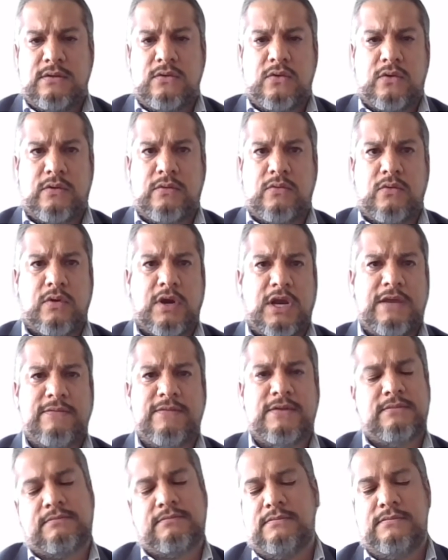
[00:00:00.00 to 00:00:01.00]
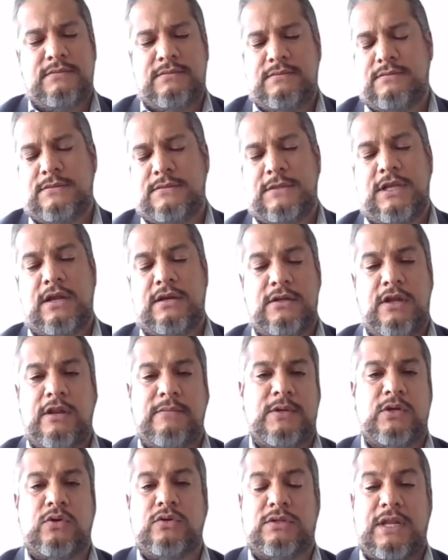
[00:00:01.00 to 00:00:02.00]
or even not
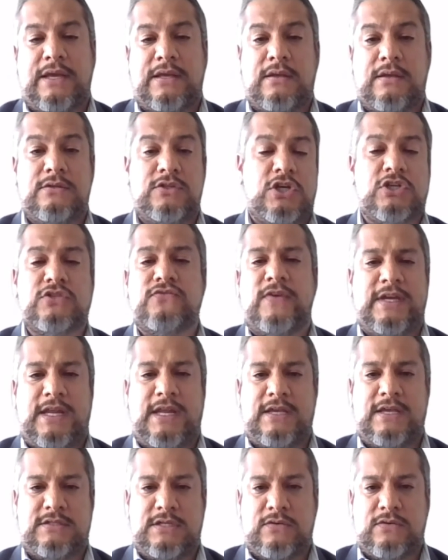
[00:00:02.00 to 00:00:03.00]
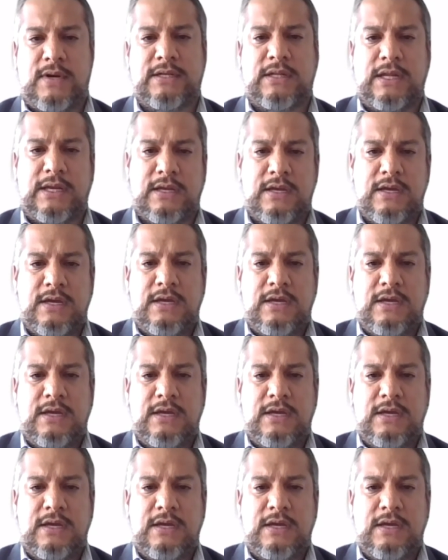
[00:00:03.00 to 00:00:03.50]
even good, like just financing, right? Like